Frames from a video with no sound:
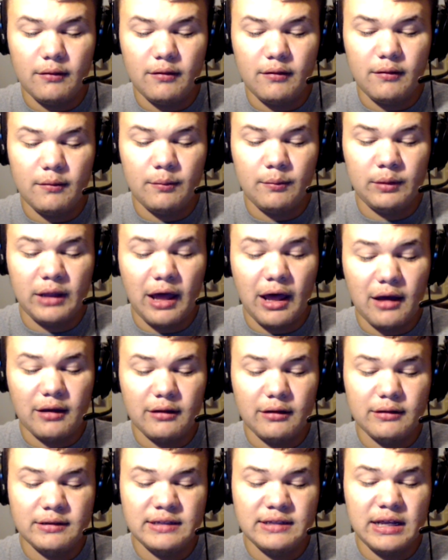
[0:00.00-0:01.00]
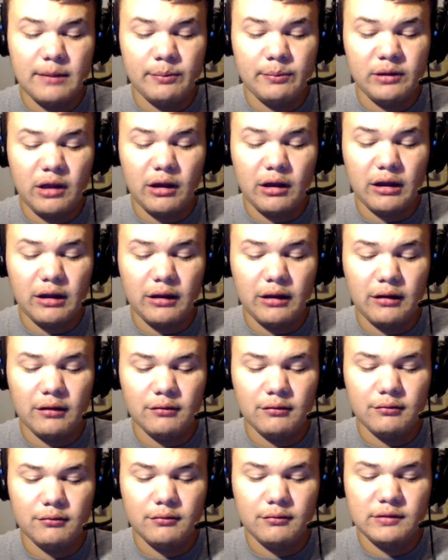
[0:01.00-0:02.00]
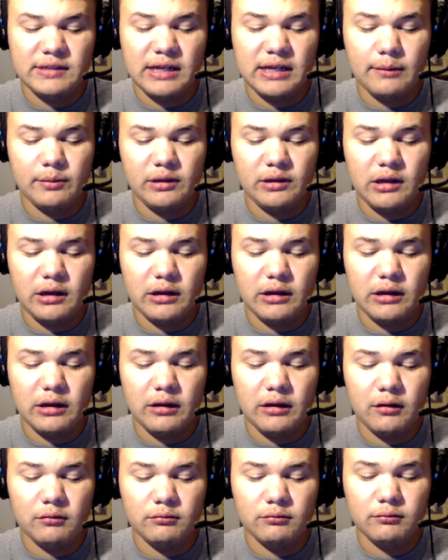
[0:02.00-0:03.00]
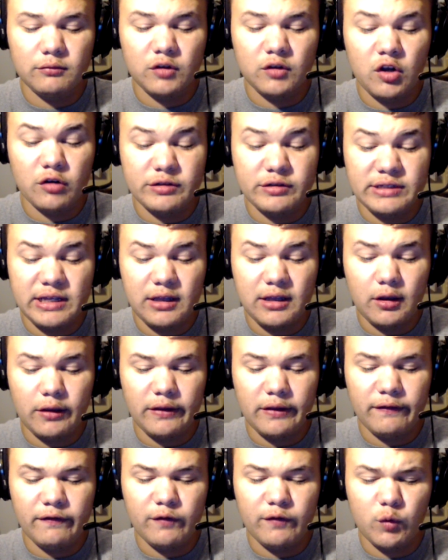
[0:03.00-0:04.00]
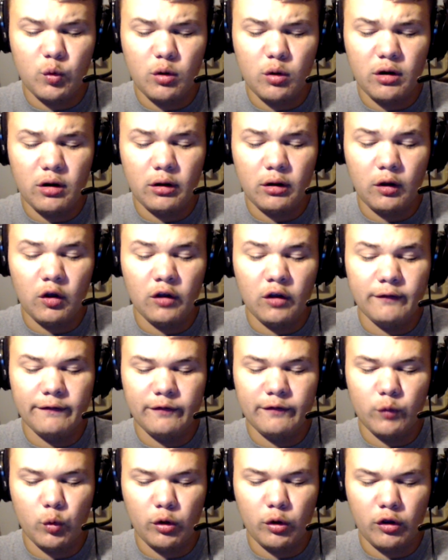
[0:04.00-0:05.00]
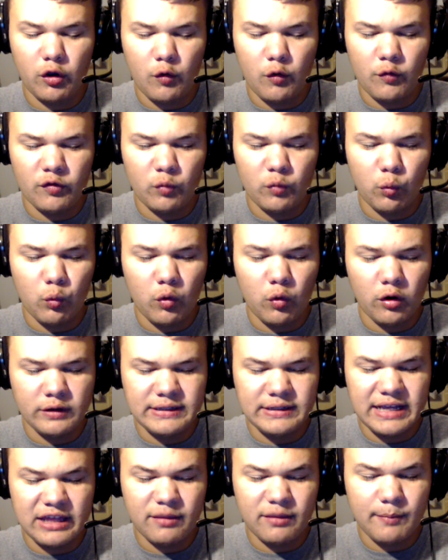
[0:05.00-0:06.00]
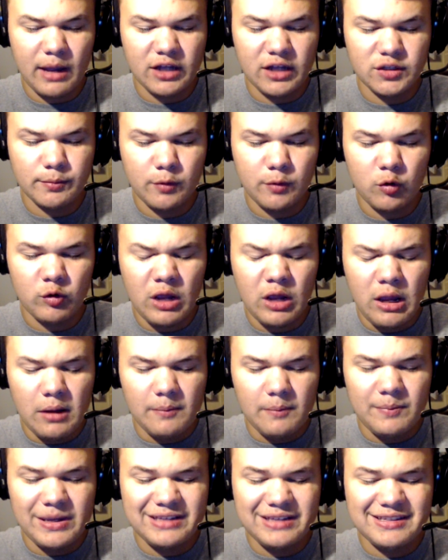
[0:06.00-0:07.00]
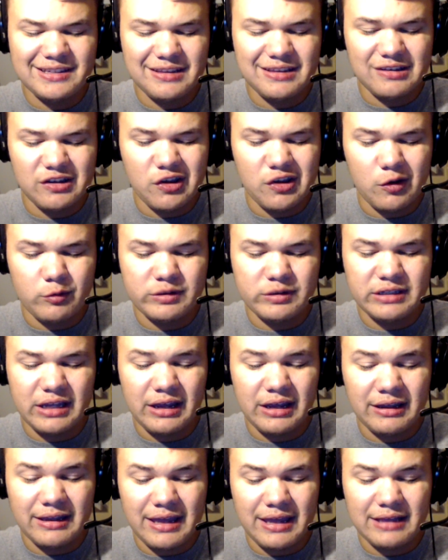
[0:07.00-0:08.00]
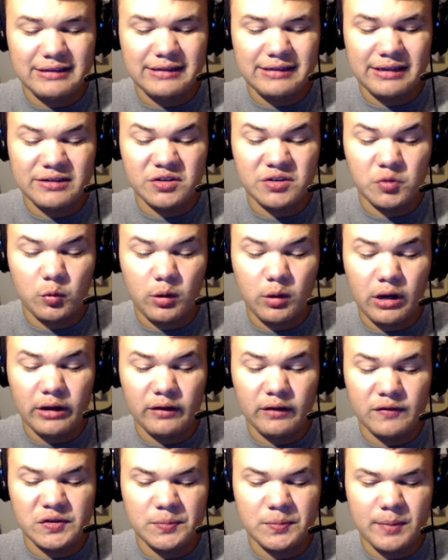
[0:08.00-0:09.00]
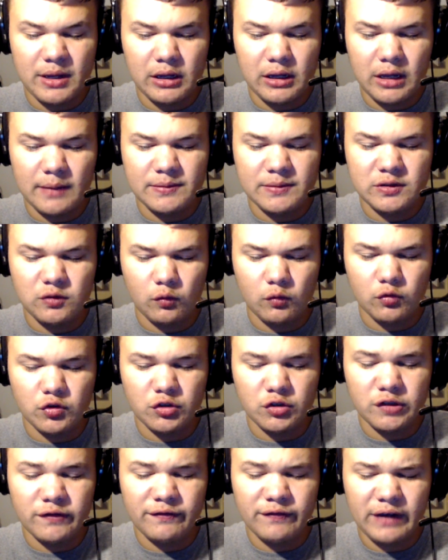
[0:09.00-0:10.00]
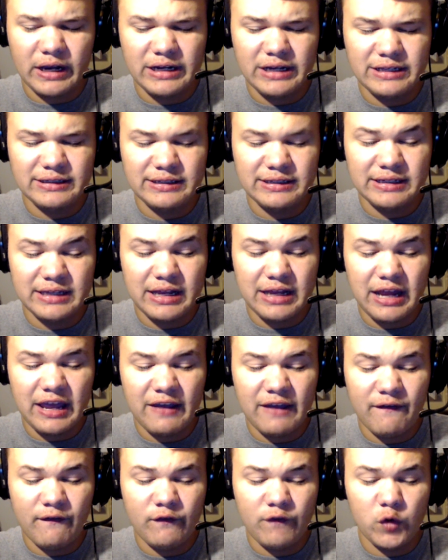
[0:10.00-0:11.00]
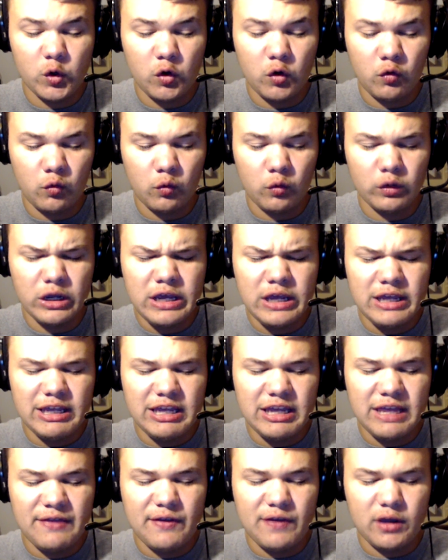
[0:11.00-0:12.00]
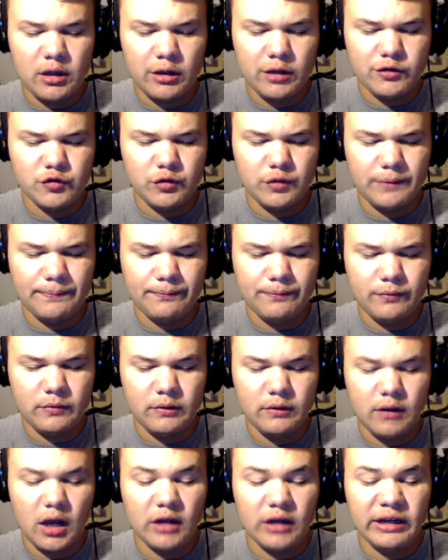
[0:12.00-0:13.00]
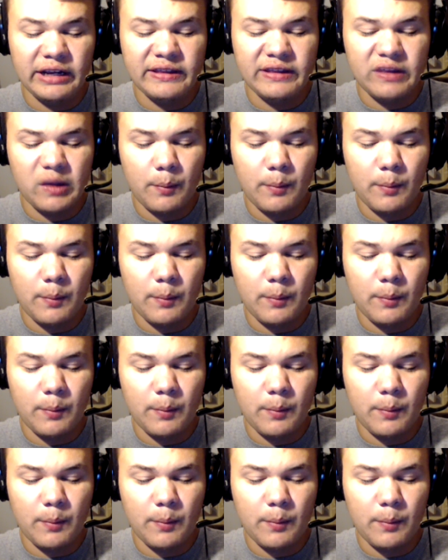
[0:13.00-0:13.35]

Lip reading: Blanca cartel. The 4-on-4 Ghost War Deathmatch mode pits the Ghost against a squad of Spec Ops soldiers fighting to get a foothold in the country. Unlike the